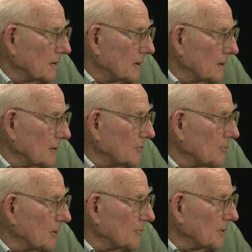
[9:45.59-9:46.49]
that you
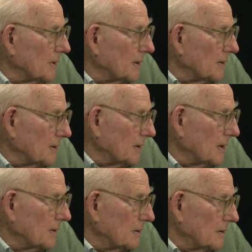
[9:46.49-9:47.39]
remember and,
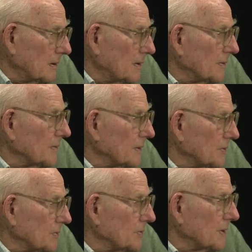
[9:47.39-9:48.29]
and other
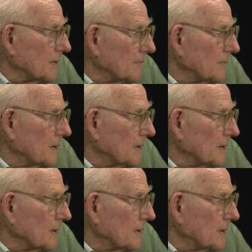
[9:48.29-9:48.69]
issues that have,